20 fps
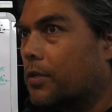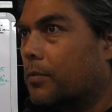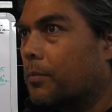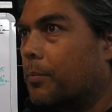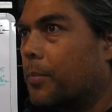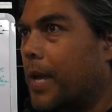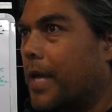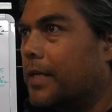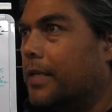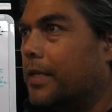
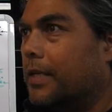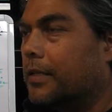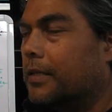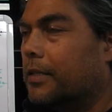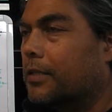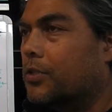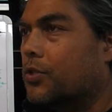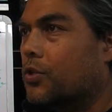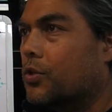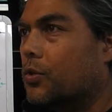bending
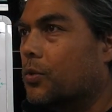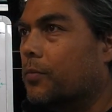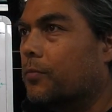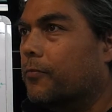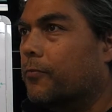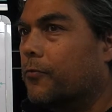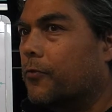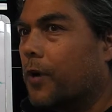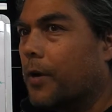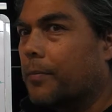the tube
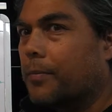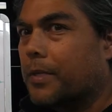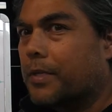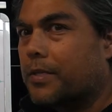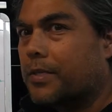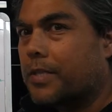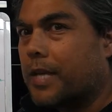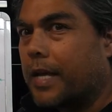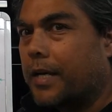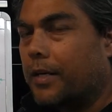from the
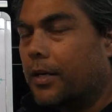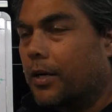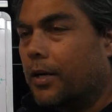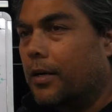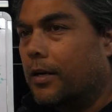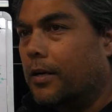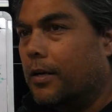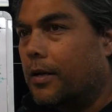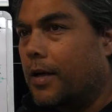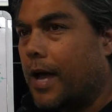
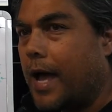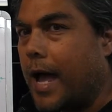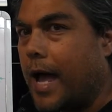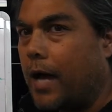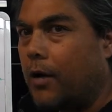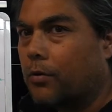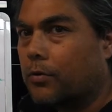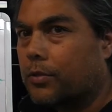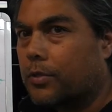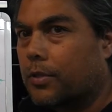center
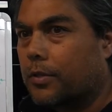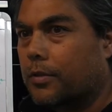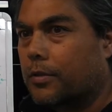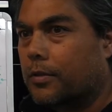out.